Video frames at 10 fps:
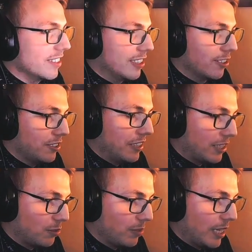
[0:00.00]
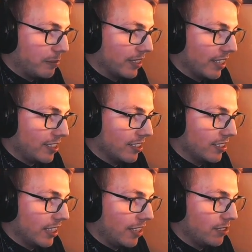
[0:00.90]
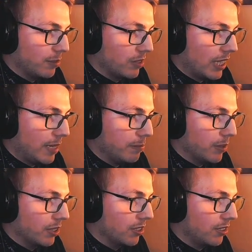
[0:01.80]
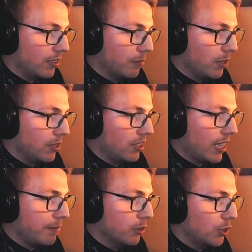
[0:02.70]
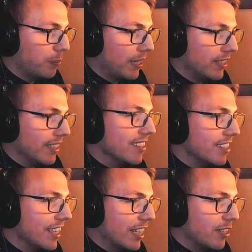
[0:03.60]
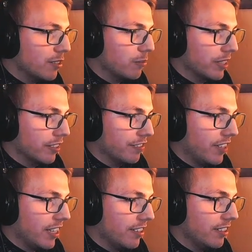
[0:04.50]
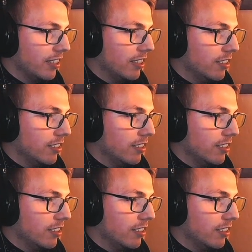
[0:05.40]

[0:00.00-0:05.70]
It looks like swag, but it actually saves some time, because the more time you spend in the air when on fire,